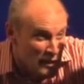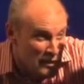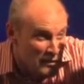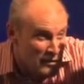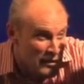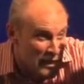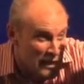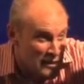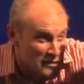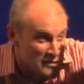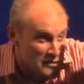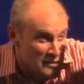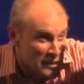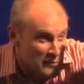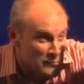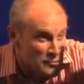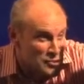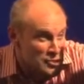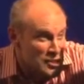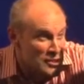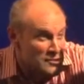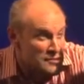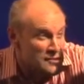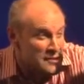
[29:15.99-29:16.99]
That
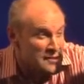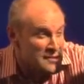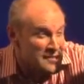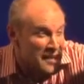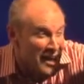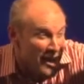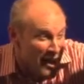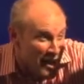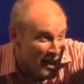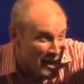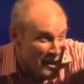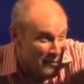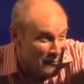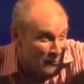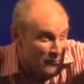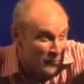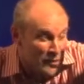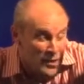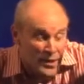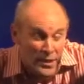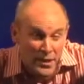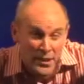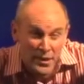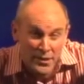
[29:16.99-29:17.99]
shows the time
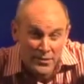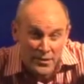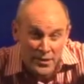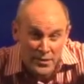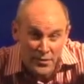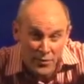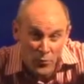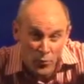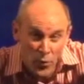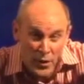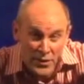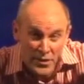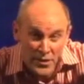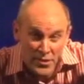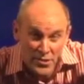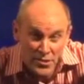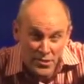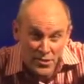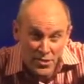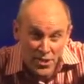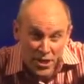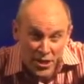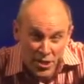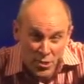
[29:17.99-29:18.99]
that when this
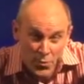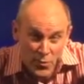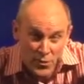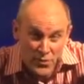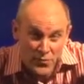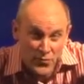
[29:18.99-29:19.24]
church was